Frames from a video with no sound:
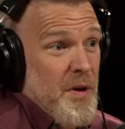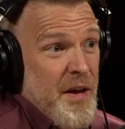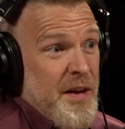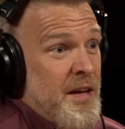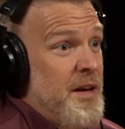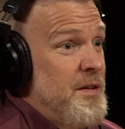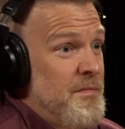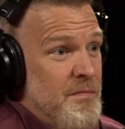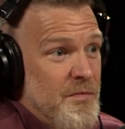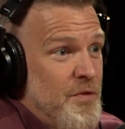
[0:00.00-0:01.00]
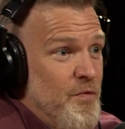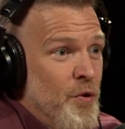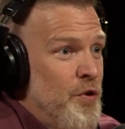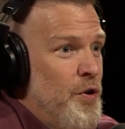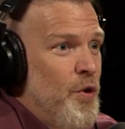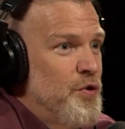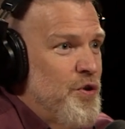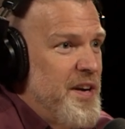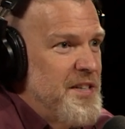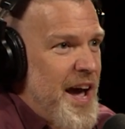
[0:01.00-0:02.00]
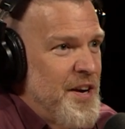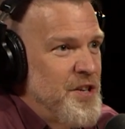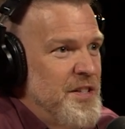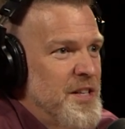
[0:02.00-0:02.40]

it can ruin the whole transaction.